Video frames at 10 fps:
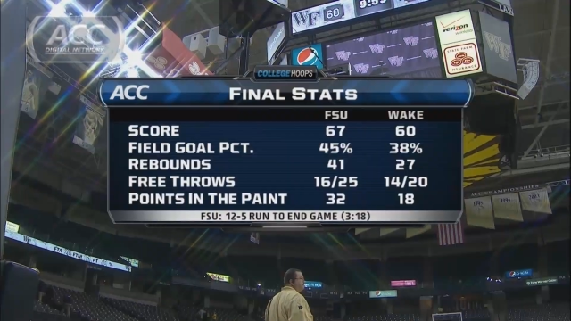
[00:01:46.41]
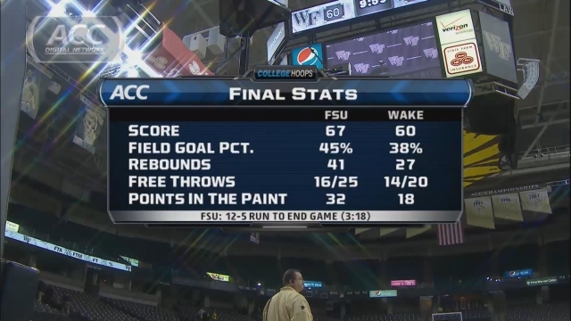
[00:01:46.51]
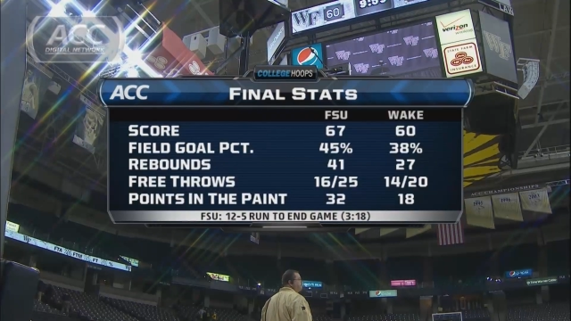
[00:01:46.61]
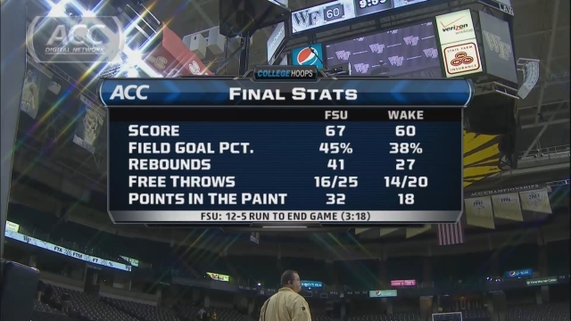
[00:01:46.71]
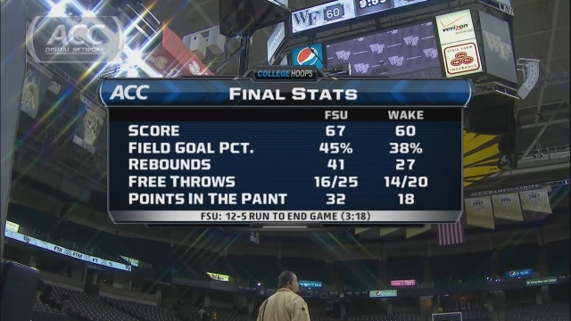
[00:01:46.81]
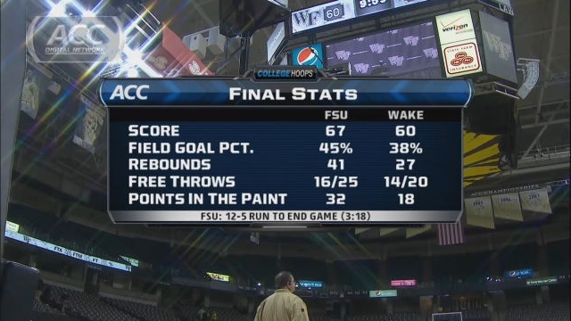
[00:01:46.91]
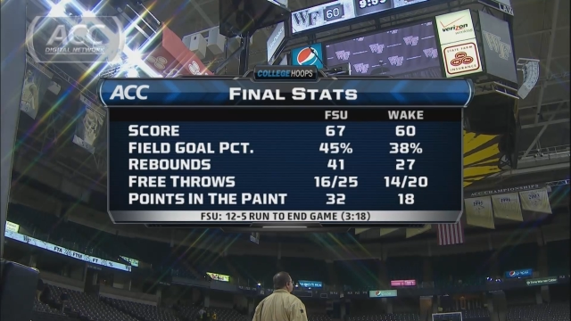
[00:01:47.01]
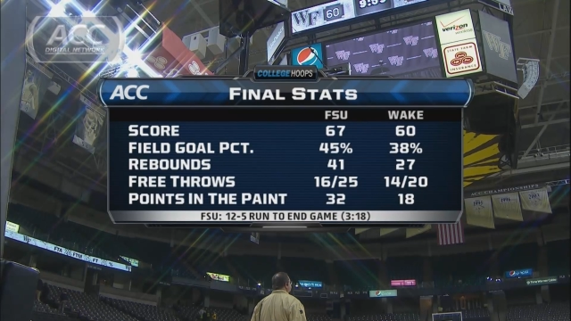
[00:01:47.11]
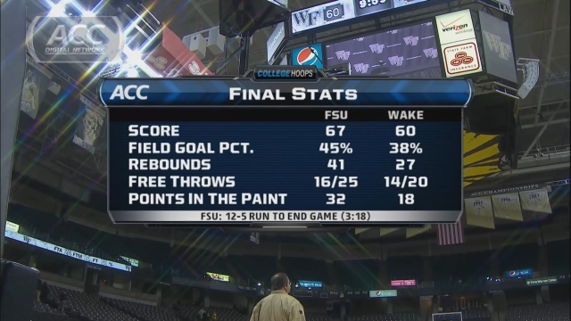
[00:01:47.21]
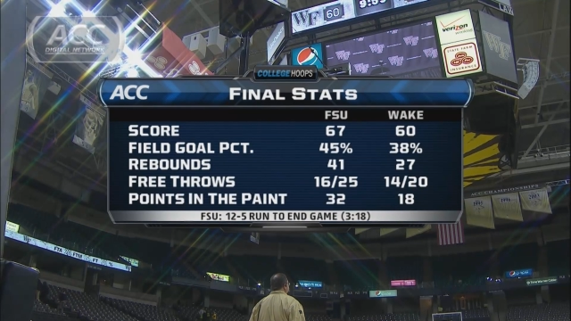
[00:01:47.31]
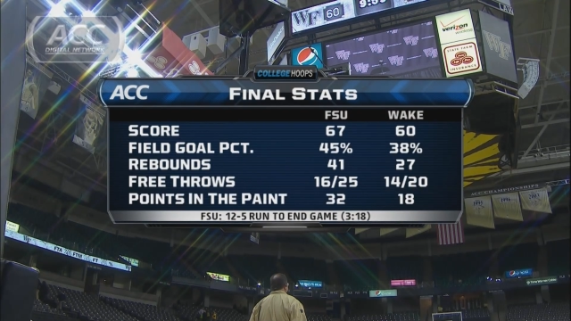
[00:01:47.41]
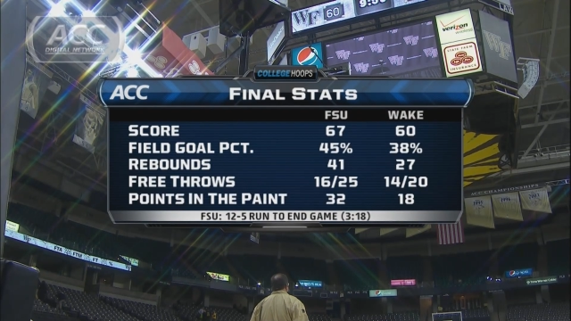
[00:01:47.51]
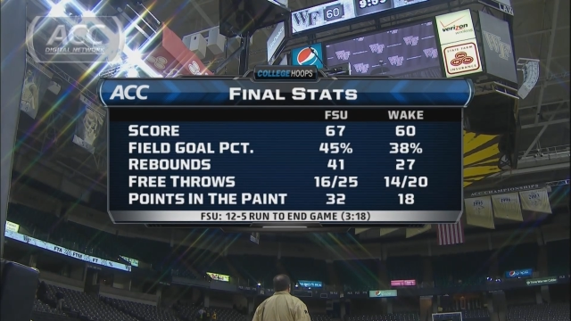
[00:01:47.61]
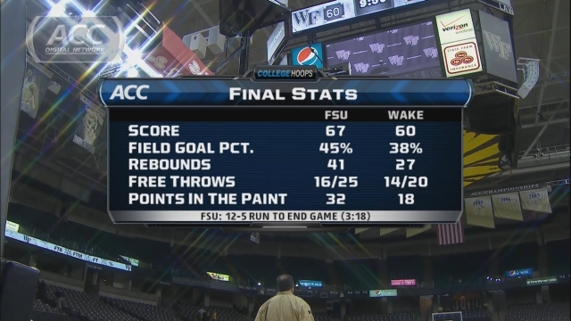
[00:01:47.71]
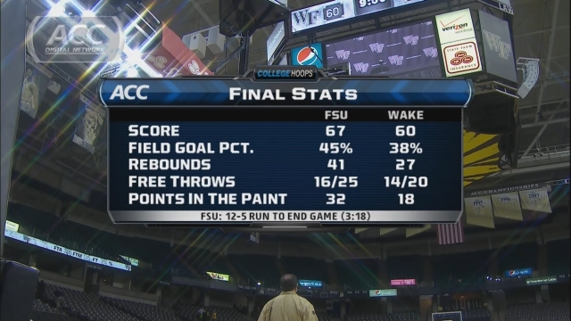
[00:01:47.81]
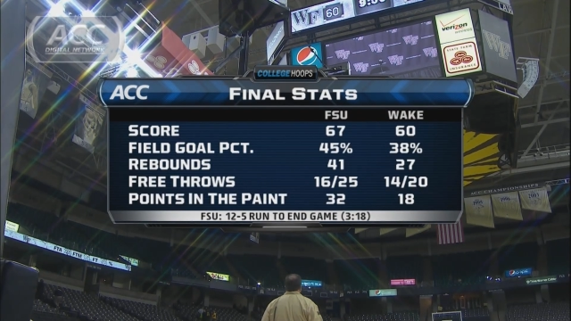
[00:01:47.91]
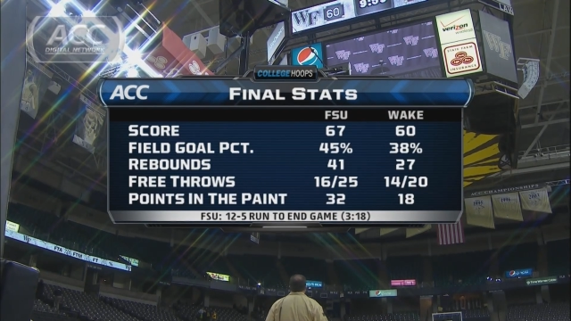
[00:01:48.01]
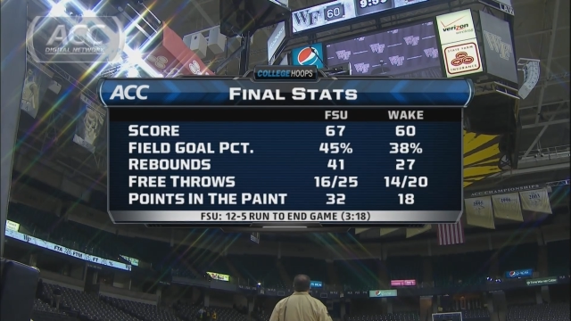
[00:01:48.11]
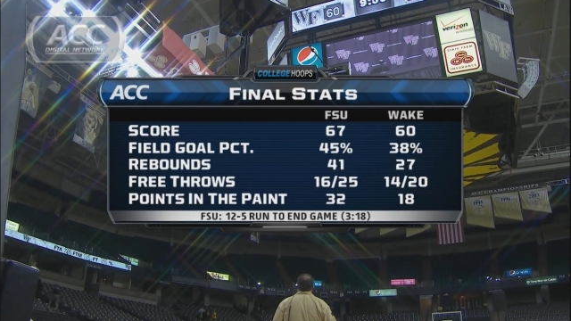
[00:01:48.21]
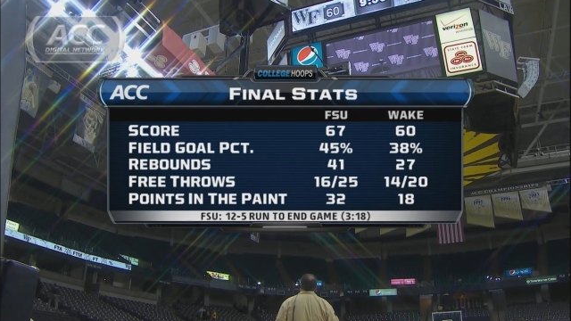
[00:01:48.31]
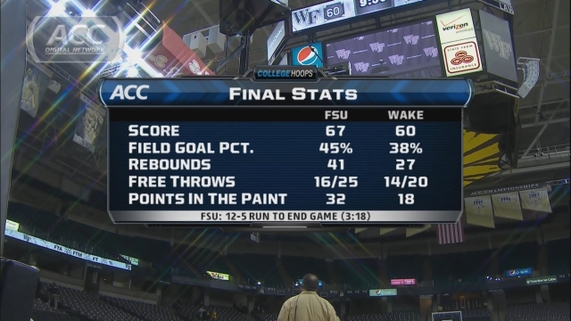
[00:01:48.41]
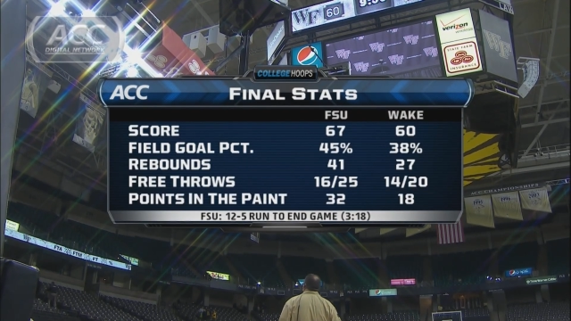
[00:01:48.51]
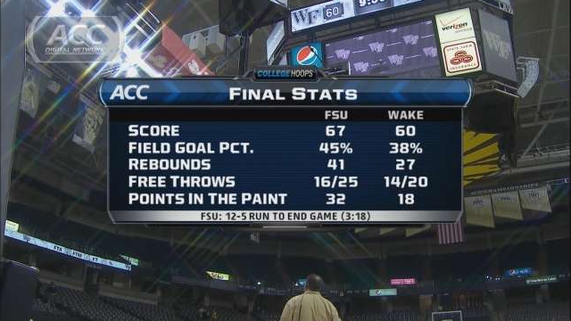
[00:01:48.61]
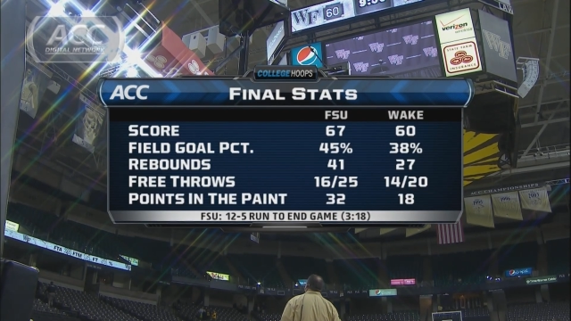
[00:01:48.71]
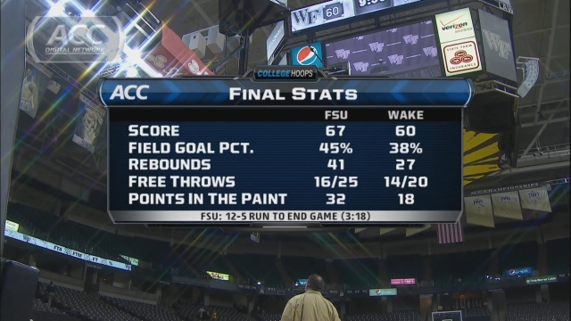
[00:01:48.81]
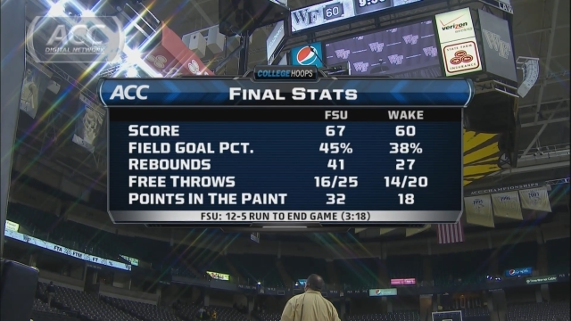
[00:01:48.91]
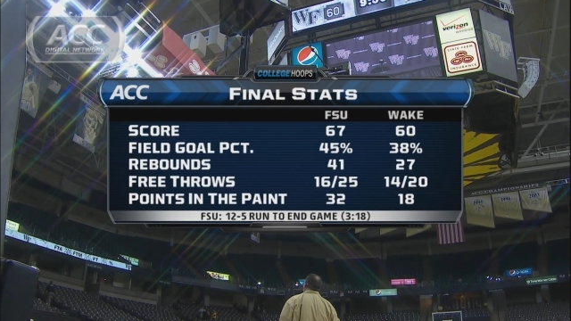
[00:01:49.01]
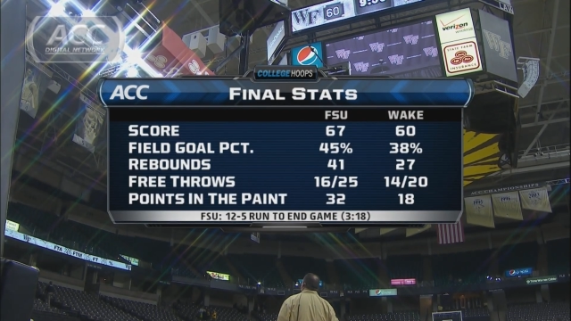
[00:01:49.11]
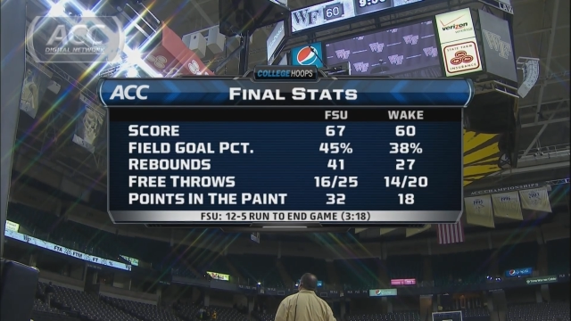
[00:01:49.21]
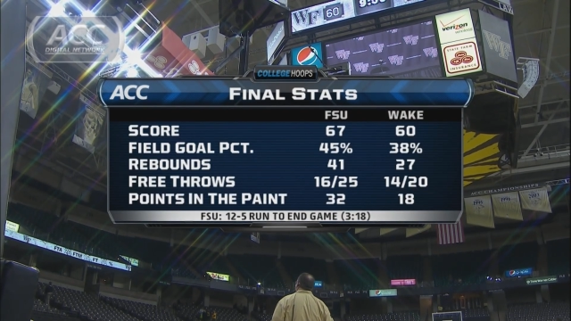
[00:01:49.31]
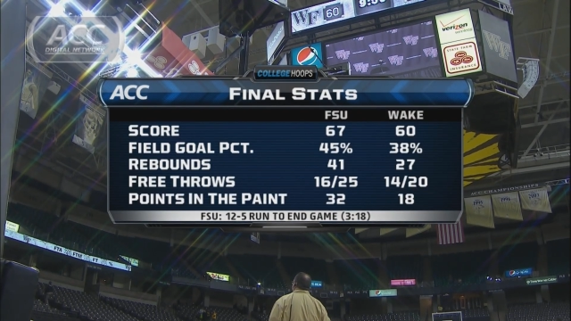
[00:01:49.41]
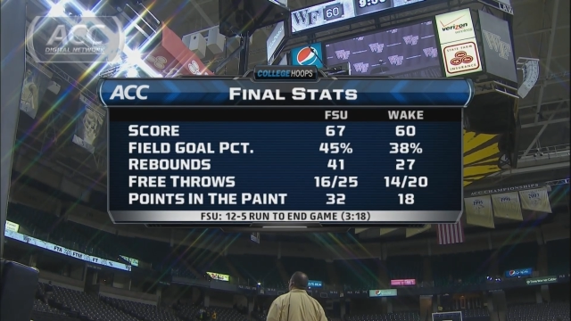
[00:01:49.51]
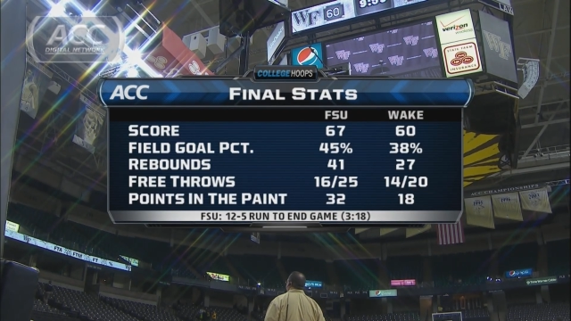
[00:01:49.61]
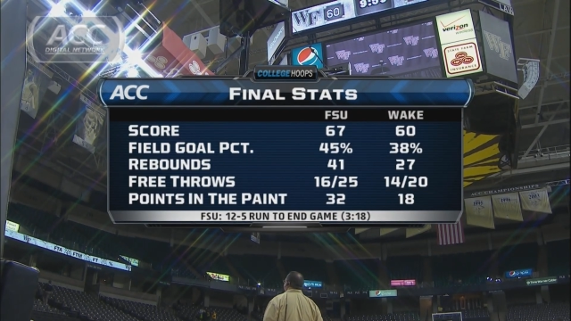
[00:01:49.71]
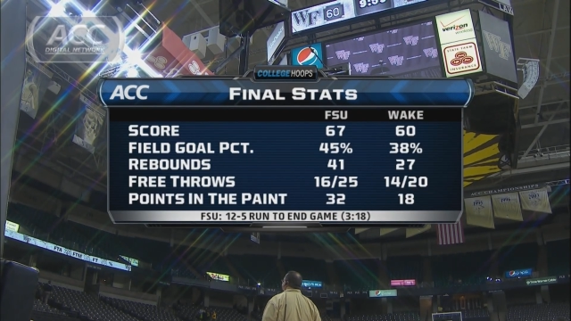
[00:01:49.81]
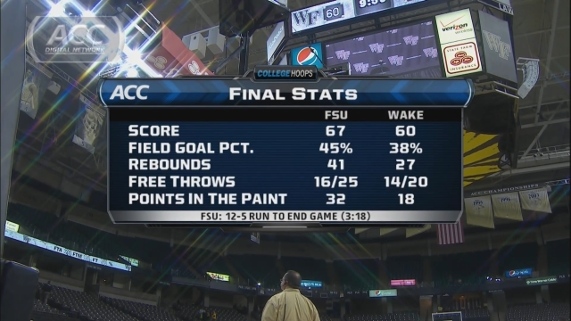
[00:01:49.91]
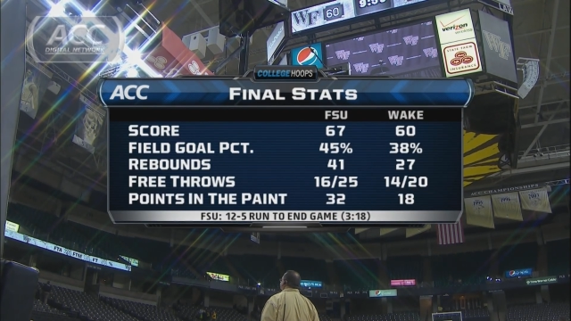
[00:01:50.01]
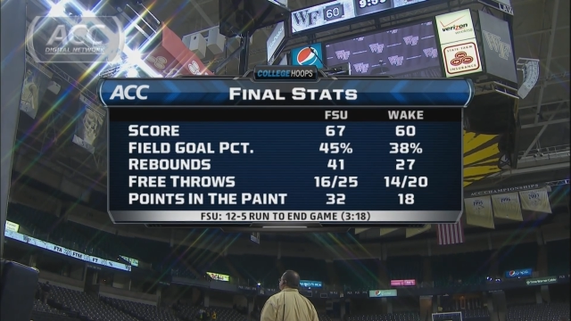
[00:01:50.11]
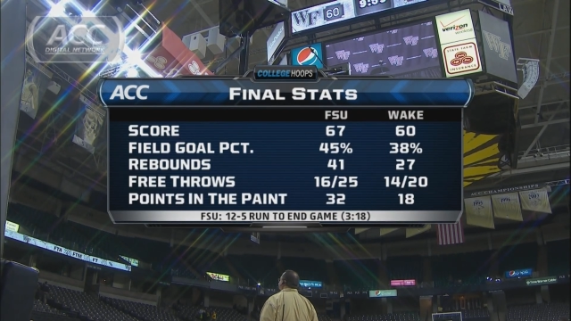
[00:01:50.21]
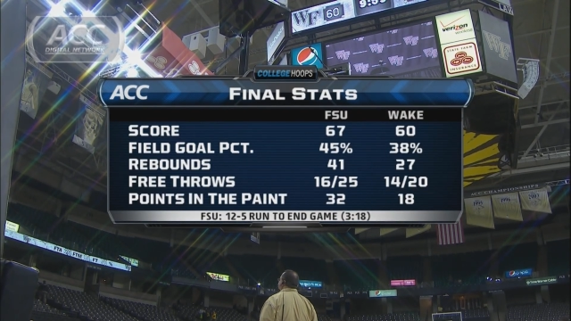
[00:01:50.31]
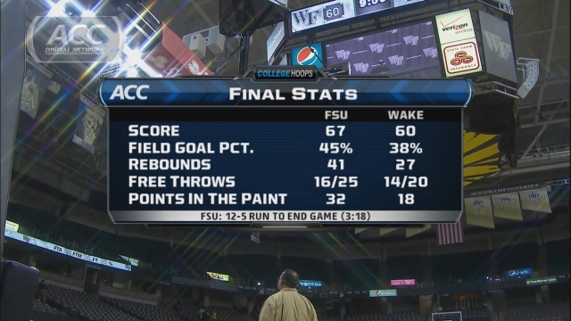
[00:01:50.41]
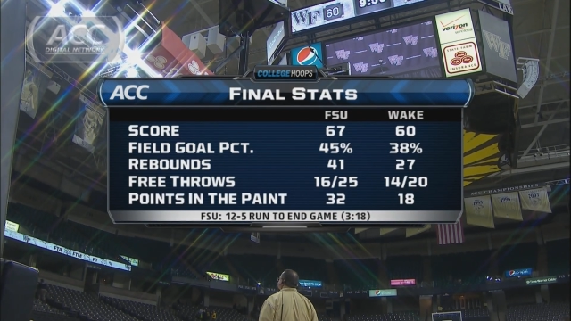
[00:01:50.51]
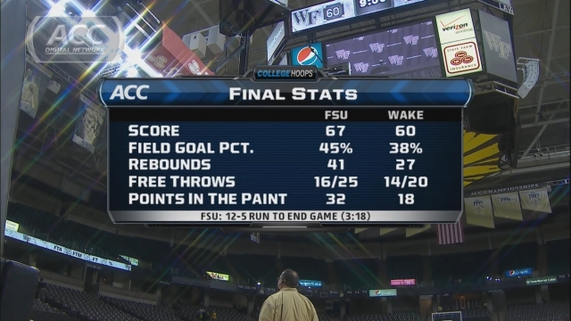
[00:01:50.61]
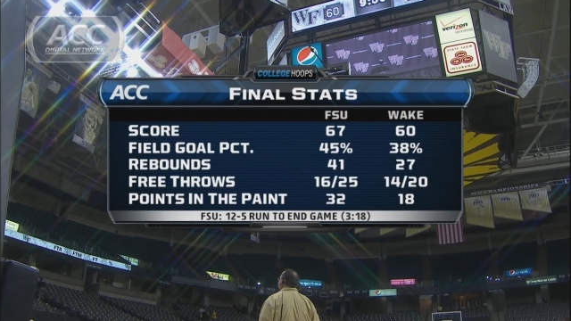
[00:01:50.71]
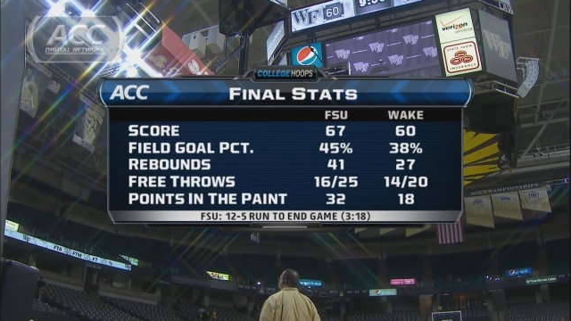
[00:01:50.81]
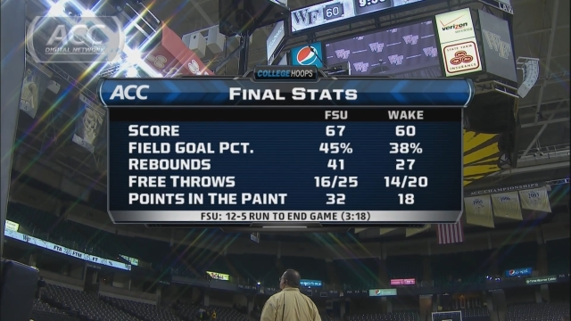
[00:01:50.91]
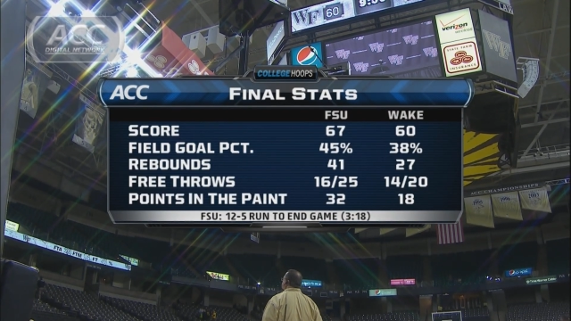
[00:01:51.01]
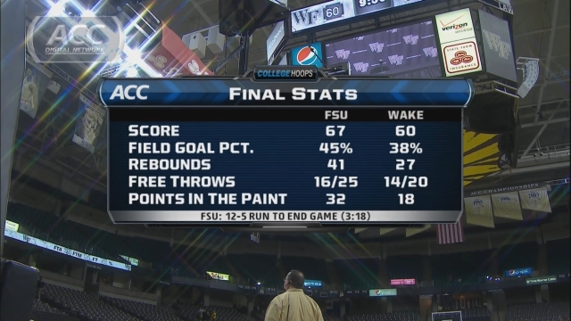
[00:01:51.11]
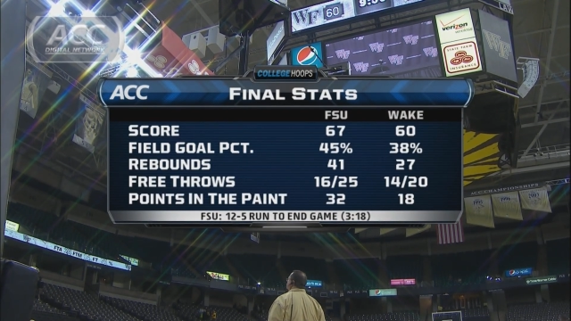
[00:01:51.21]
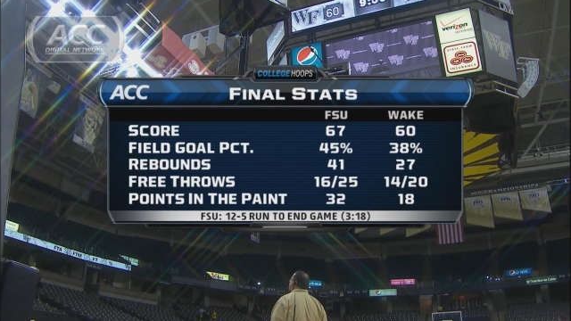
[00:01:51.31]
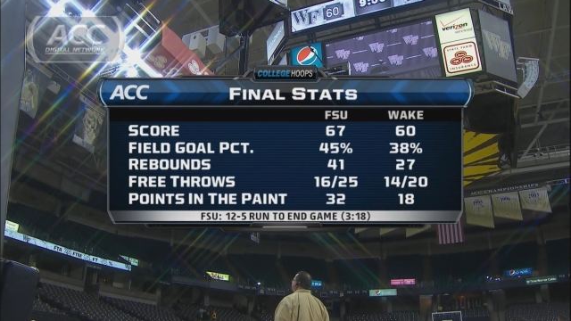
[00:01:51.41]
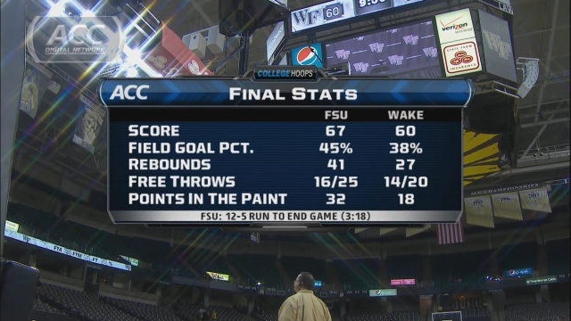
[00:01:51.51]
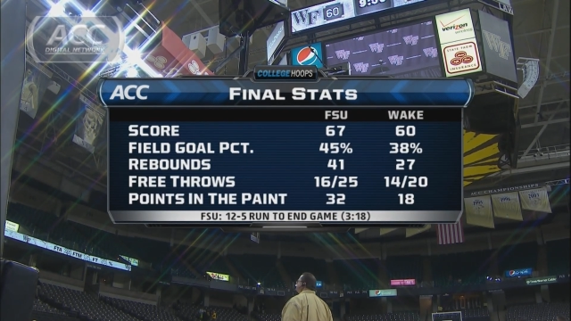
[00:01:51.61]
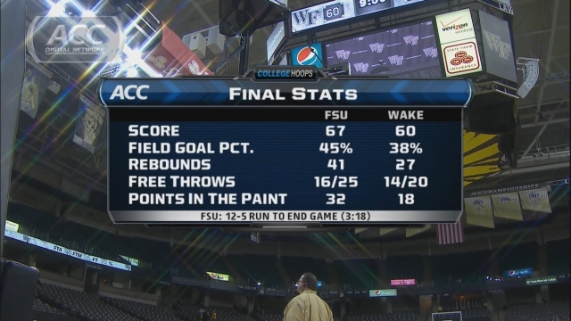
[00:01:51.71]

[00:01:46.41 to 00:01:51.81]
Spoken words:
(no speaker visible)